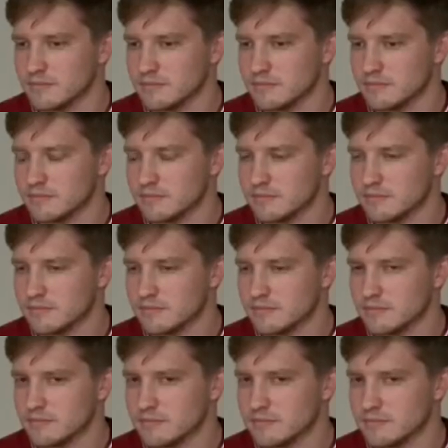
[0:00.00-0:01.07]

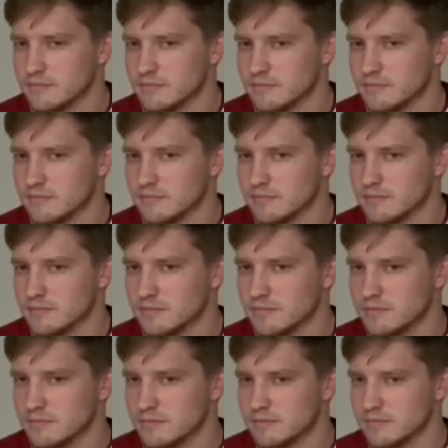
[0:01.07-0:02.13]

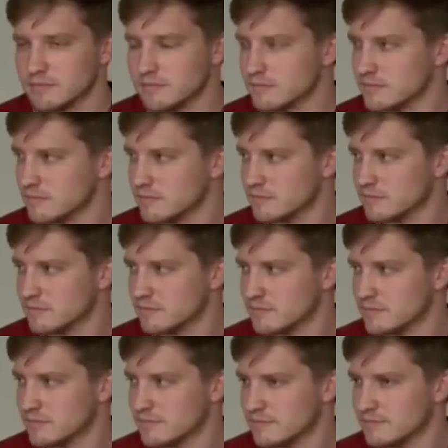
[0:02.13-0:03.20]

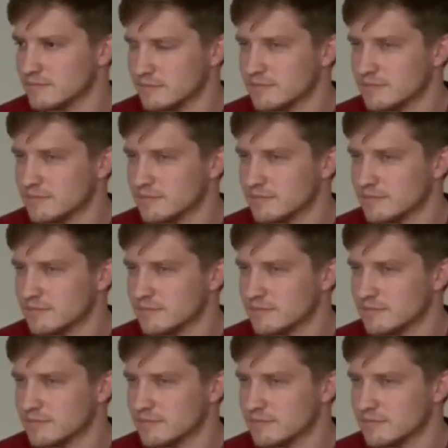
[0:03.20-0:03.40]
No words are spoken by the person on screen.